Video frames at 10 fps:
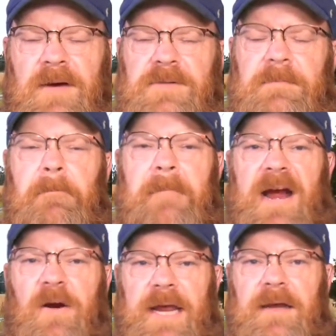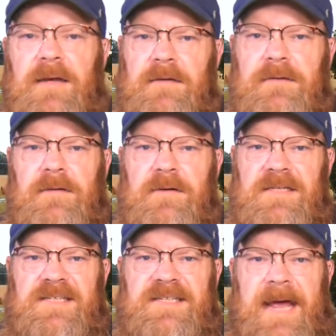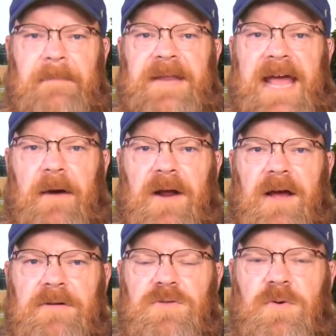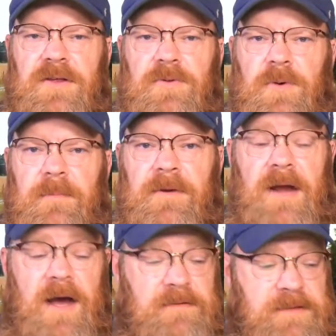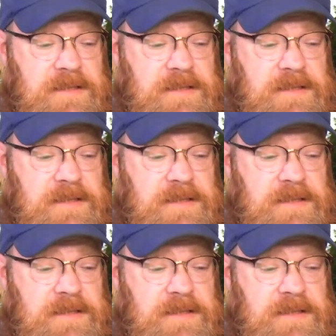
I was married. I was a stepdad when I was 23. But nah,